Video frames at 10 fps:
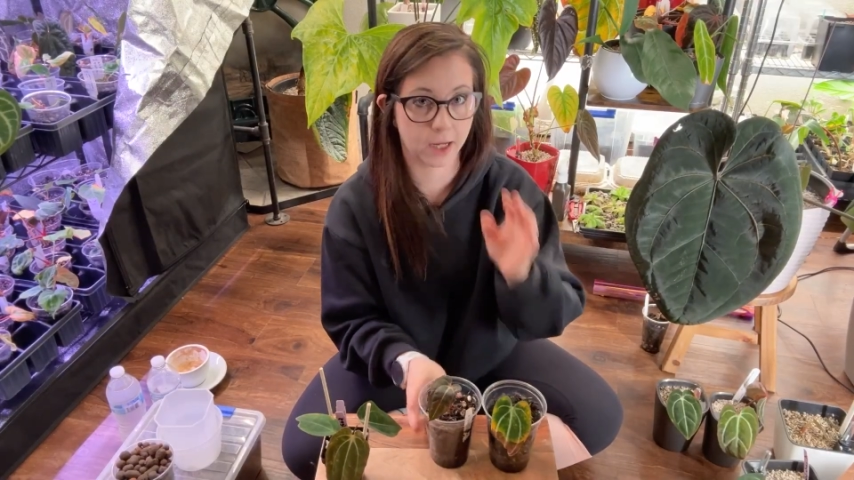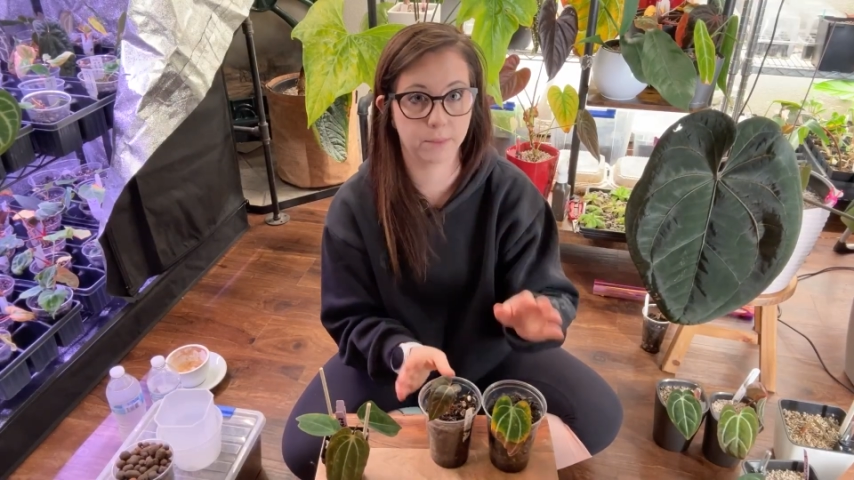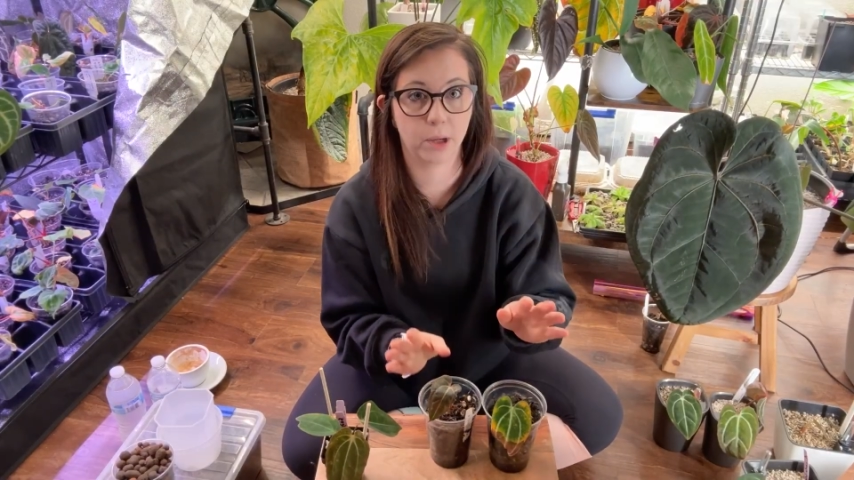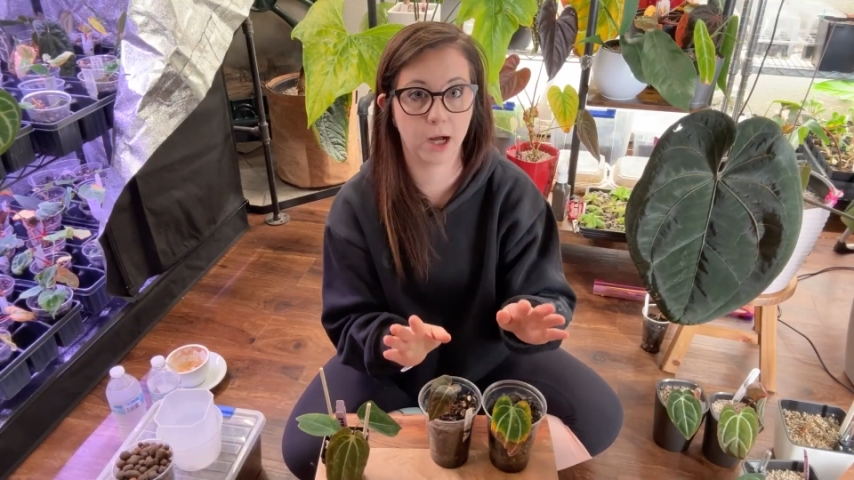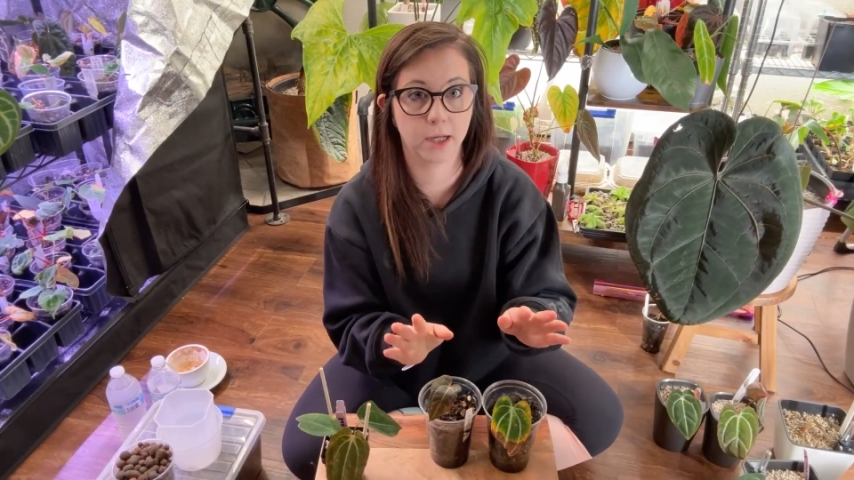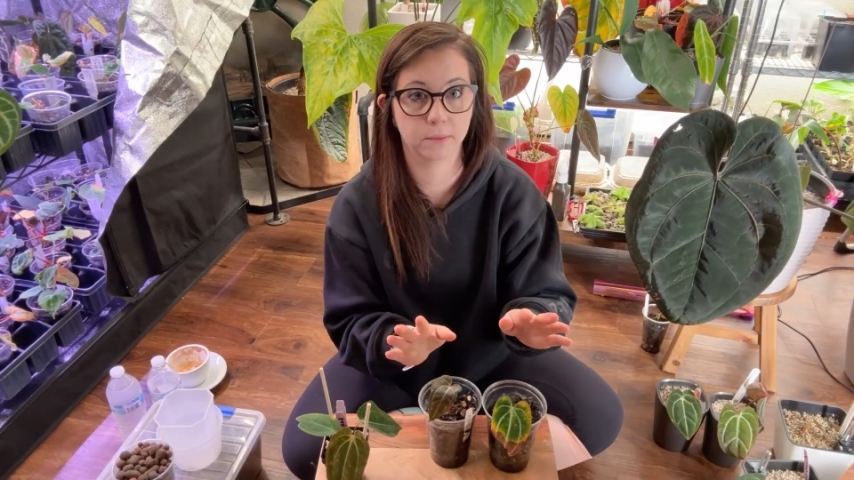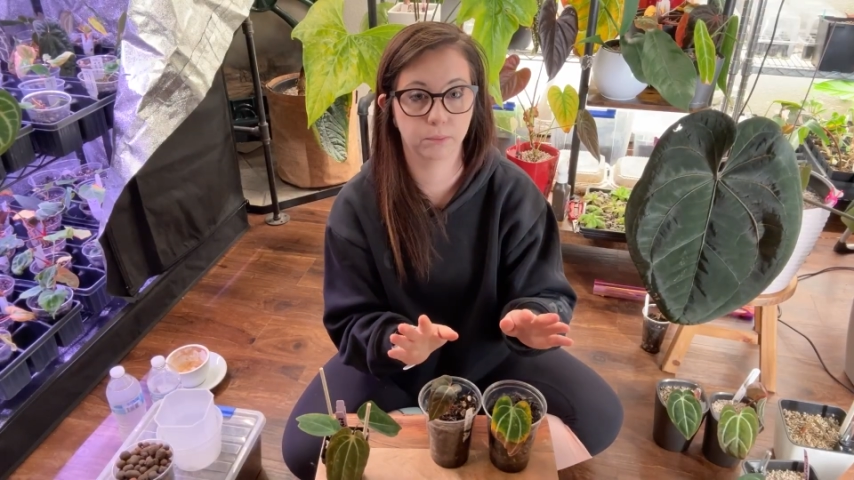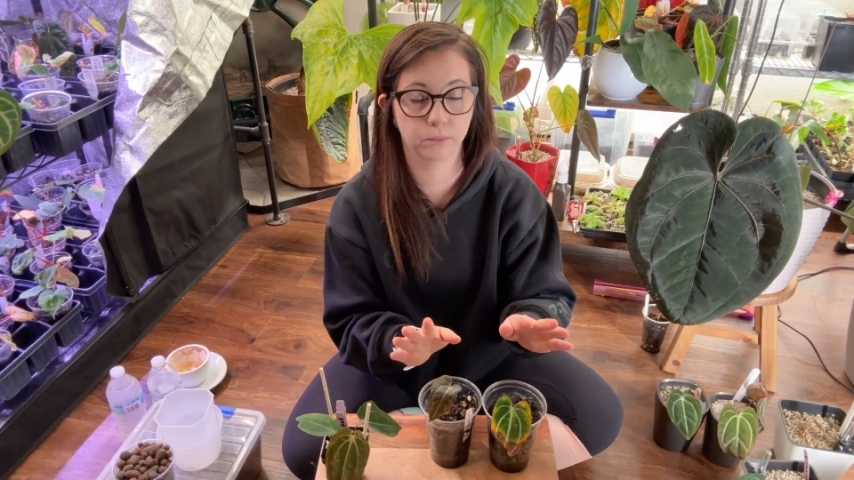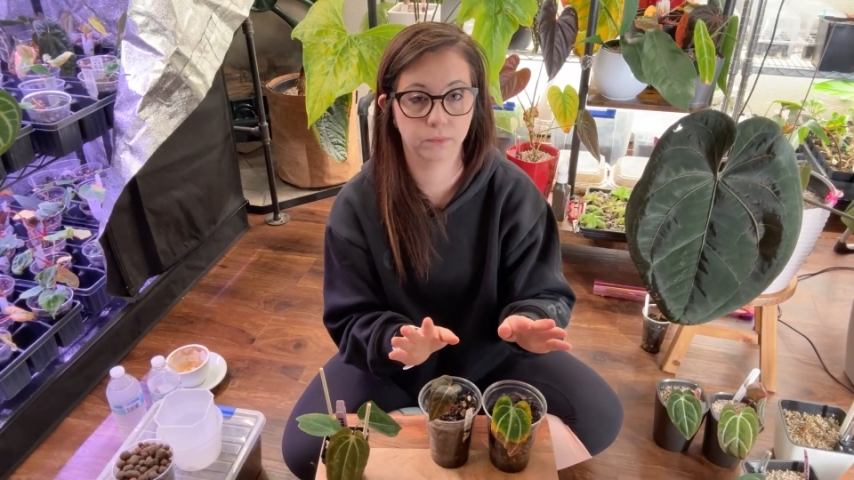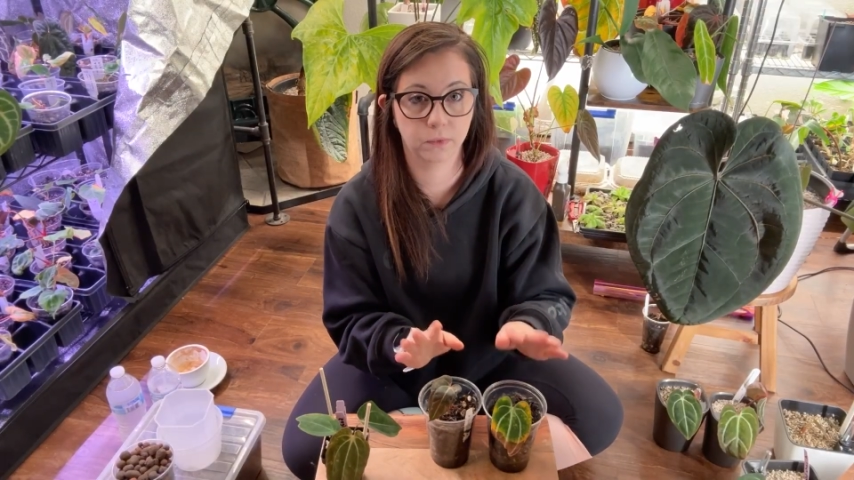I bought
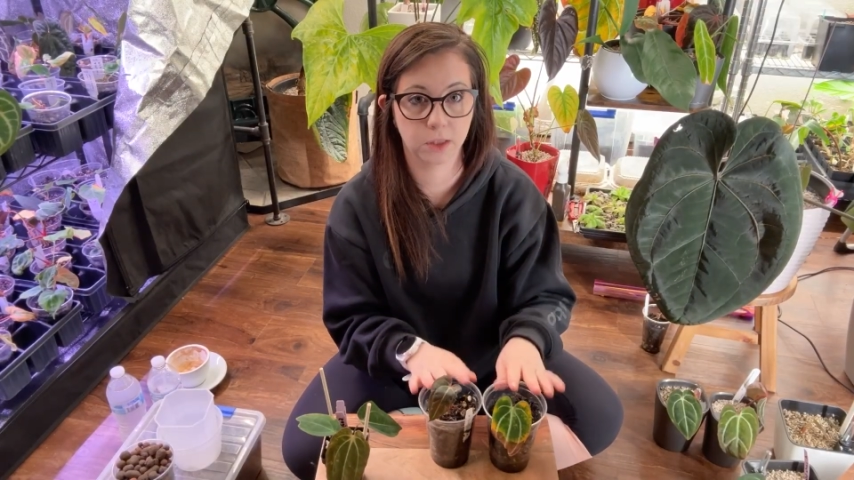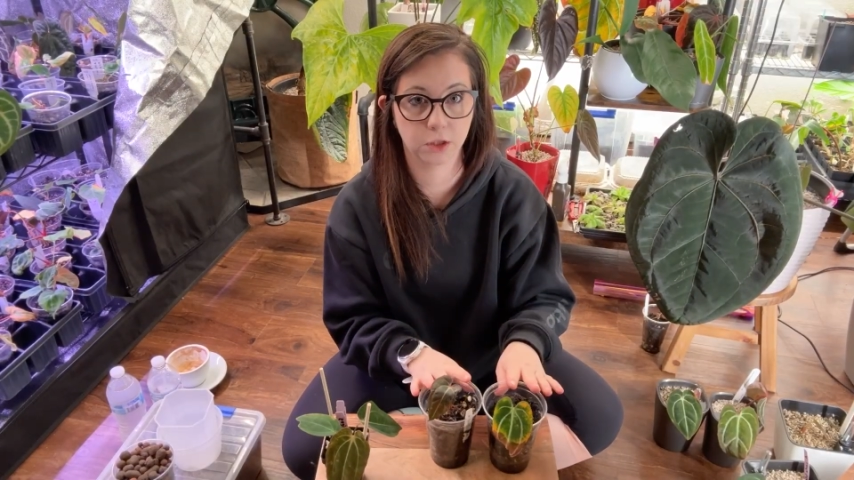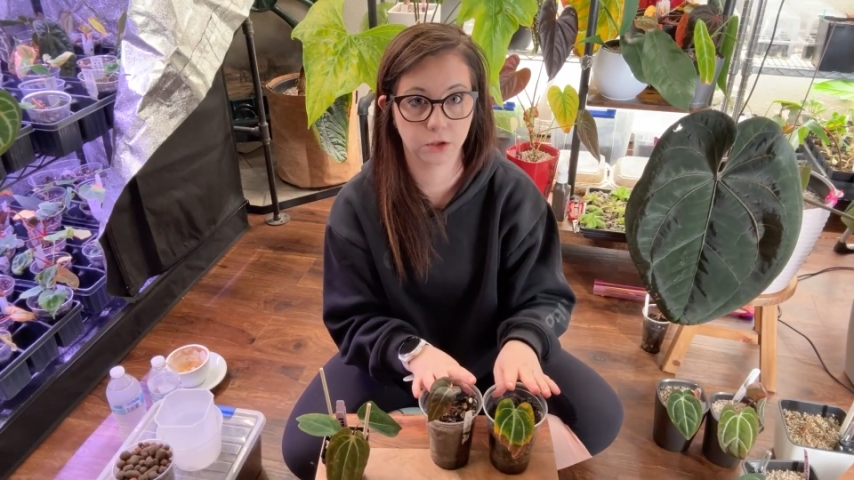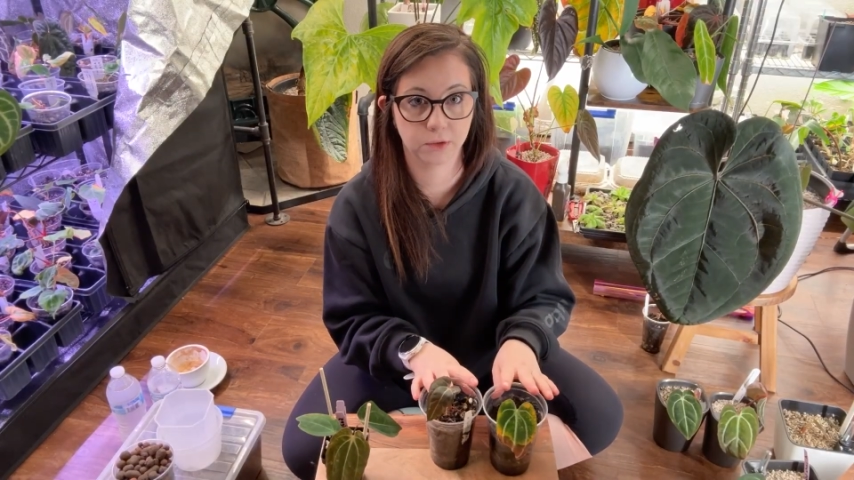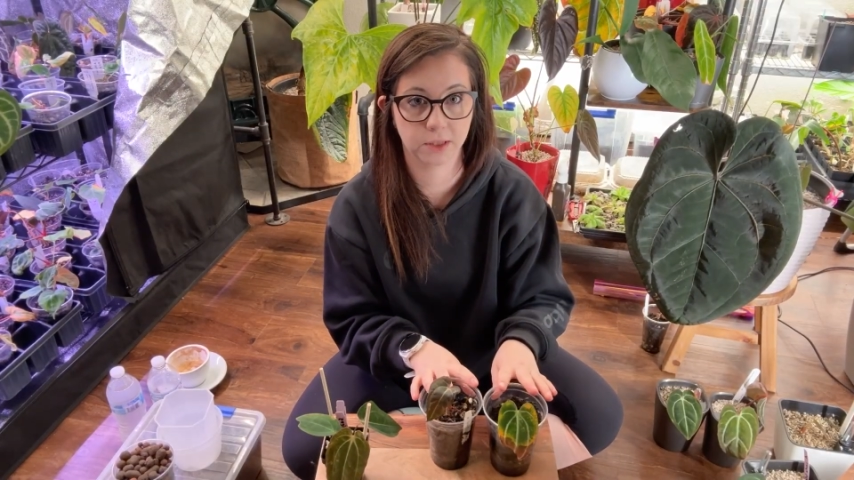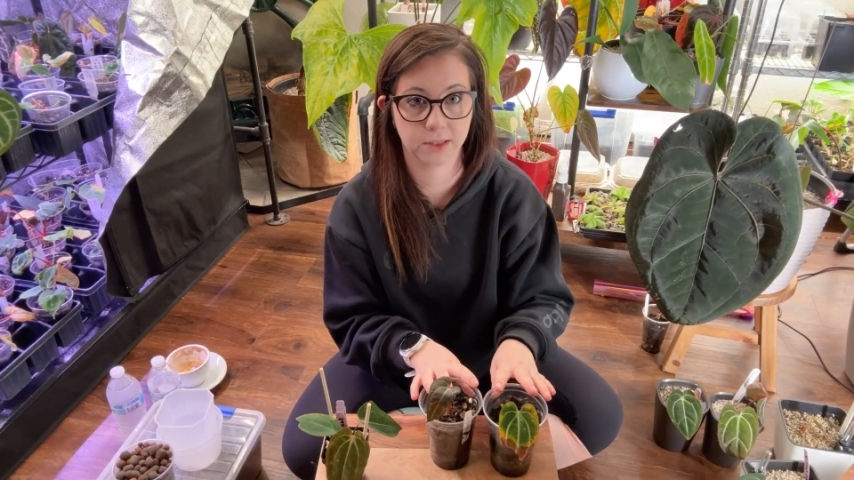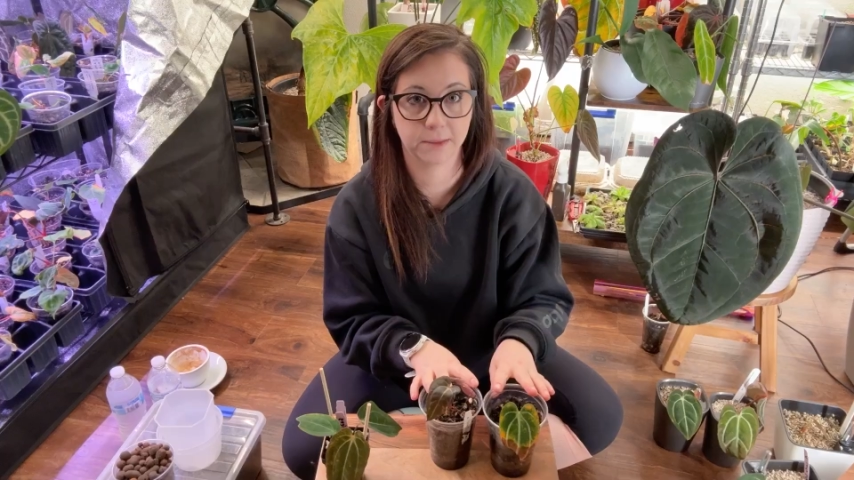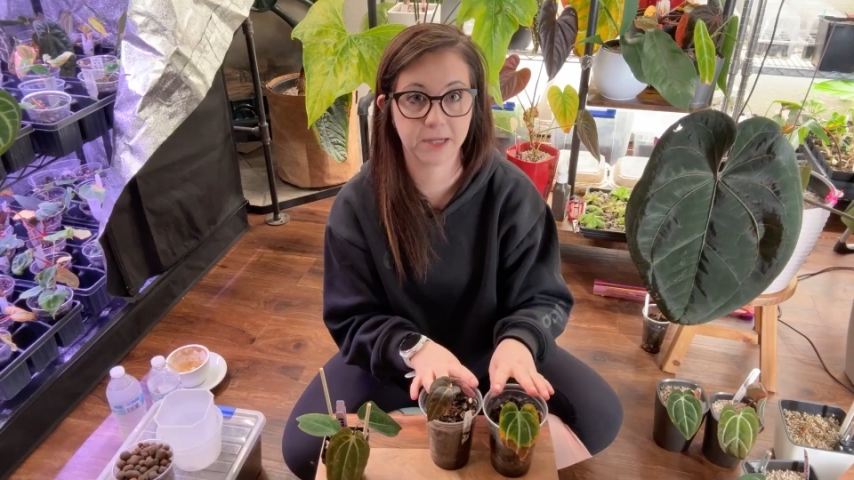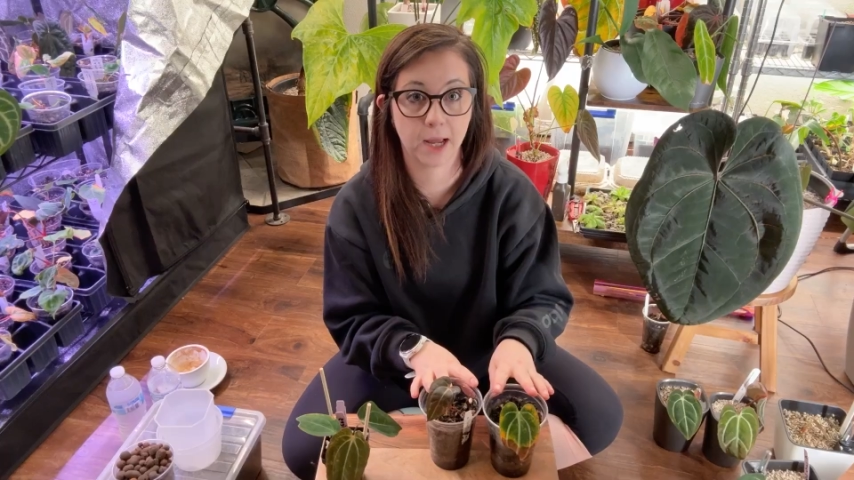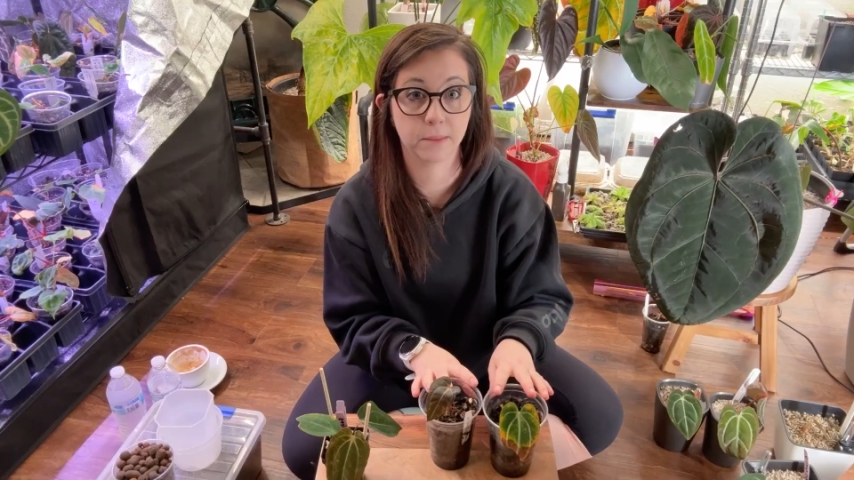these two at the
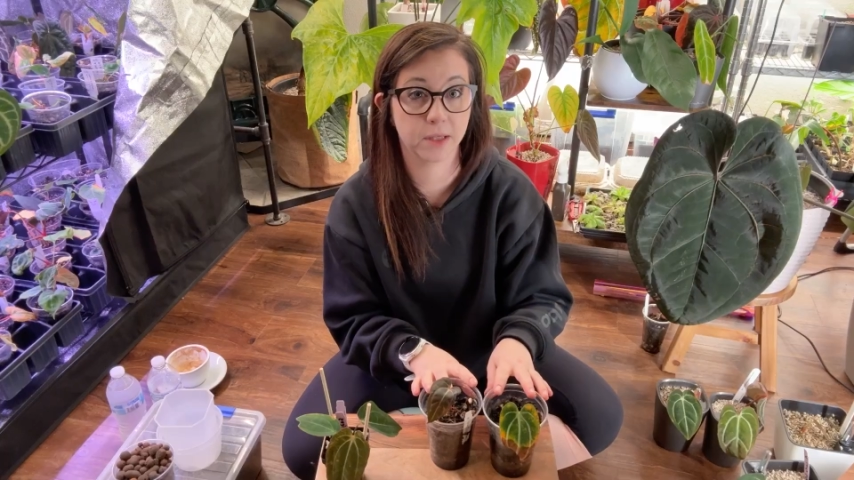same time,